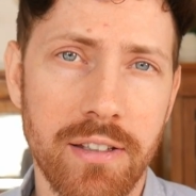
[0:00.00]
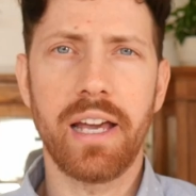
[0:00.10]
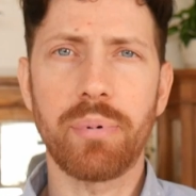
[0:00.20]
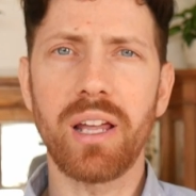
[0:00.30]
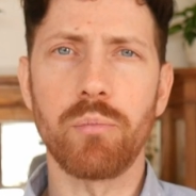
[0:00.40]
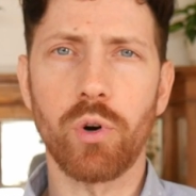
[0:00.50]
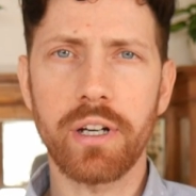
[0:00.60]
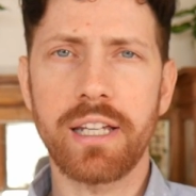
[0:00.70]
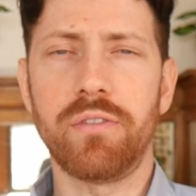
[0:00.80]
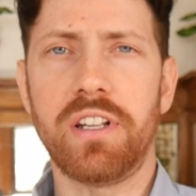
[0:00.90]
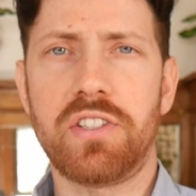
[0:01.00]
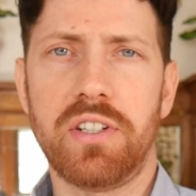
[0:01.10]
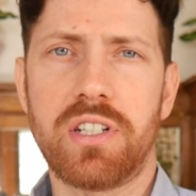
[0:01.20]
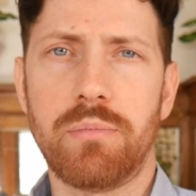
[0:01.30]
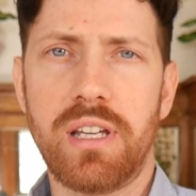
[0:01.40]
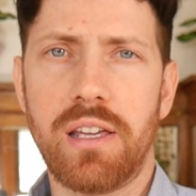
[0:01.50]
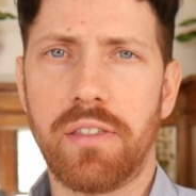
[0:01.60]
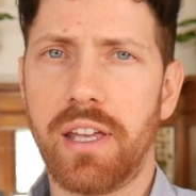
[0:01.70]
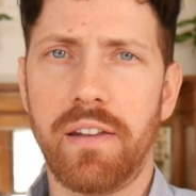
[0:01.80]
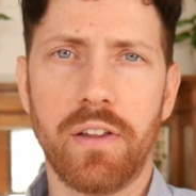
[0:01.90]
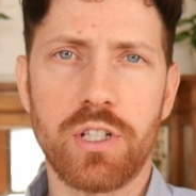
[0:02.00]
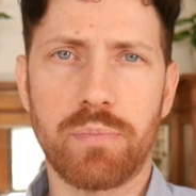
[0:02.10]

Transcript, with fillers: And probably more convincing to me than those